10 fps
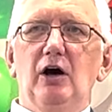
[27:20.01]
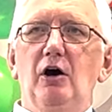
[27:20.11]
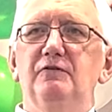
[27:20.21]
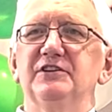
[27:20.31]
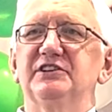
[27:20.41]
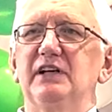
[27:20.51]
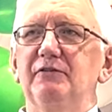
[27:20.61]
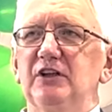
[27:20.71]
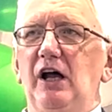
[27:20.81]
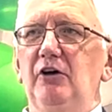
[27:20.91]
Over
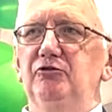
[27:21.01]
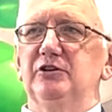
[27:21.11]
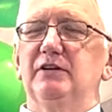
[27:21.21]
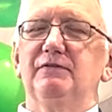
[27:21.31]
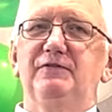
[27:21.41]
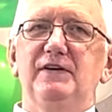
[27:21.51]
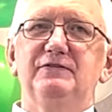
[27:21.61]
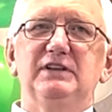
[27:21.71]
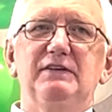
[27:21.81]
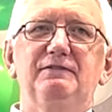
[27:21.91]

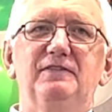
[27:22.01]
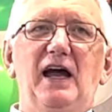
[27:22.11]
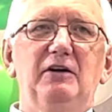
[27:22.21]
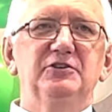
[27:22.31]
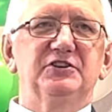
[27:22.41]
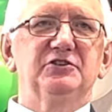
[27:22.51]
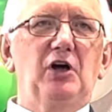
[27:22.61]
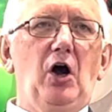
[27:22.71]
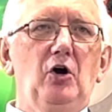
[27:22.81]
750,000